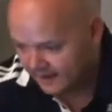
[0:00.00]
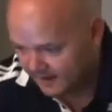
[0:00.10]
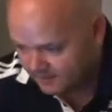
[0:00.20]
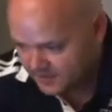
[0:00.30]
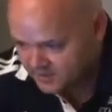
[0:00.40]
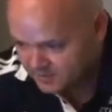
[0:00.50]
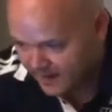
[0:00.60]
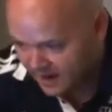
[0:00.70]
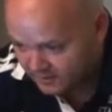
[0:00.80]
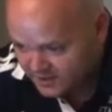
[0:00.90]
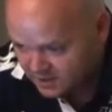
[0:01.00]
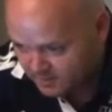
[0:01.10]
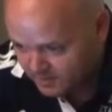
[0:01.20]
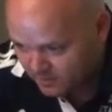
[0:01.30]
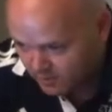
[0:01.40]
Um, this was part of his
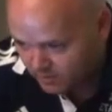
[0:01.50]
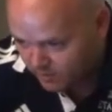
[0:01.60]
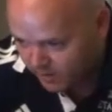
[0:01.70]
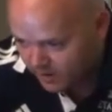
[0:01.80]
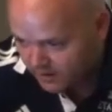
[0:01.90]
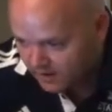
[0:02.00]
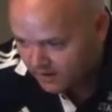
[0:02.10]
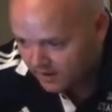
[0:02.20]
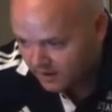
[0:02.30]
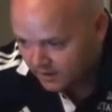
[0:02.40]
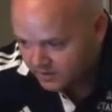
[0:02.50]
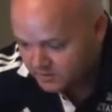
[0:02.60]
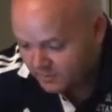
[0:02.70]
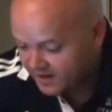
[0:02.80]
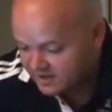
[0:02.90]
summer program where
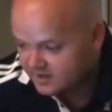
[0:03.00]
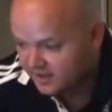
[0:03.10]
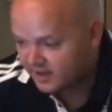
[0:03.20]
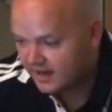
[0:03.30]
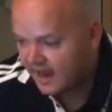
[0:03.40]
just practiced a little